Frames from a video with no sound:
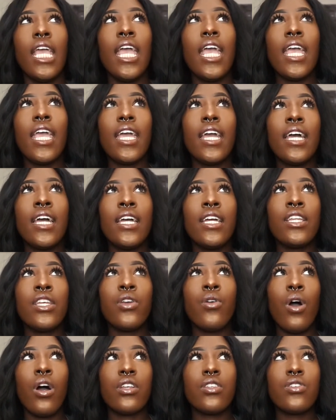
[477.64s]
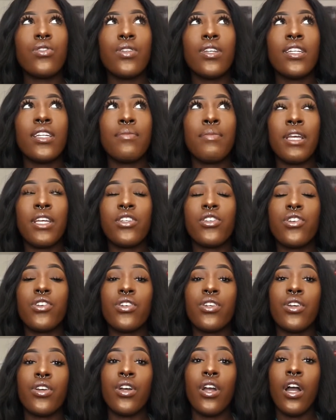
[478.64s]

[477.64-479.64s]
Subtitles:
And you also need to make sure your